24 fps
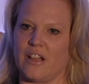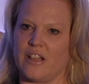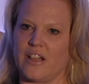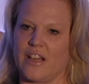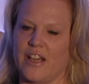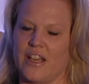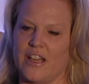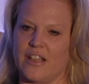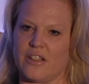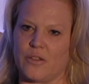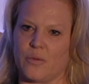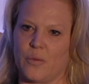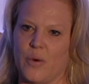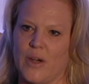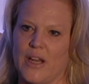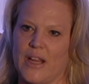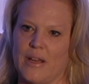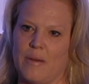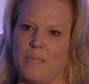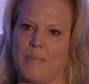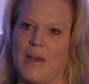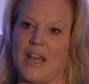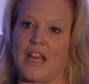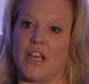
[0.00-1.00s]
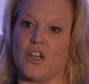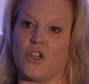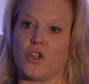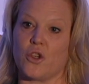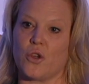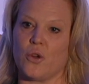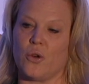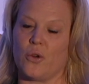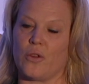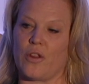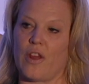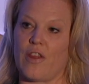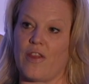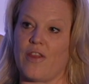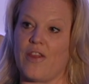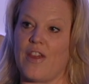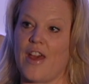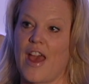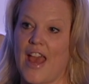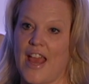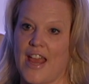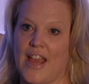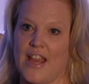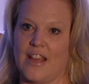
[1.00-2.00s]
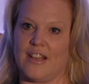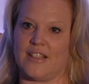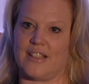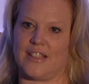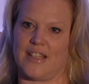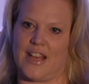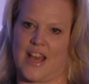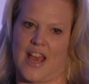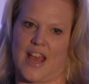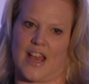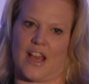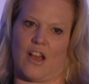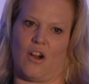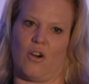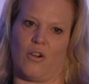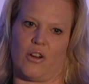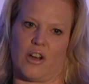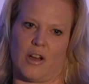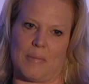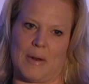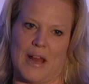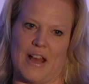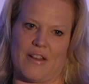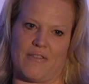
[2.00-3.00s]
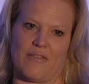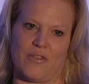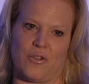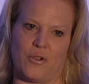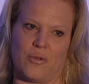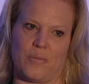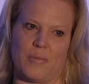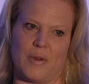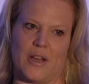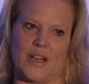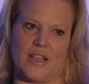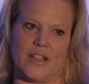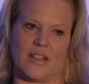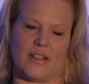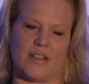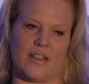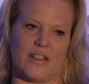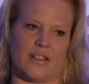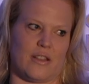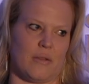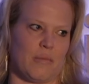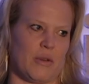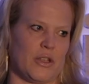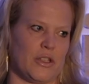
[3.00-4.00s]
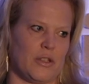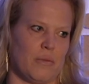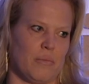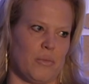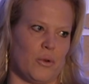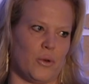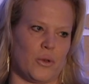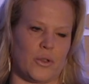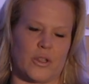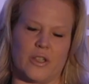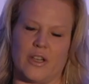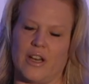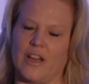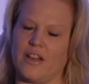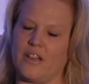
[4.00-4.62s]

it's really making sure that they sing on our platform that's the most important.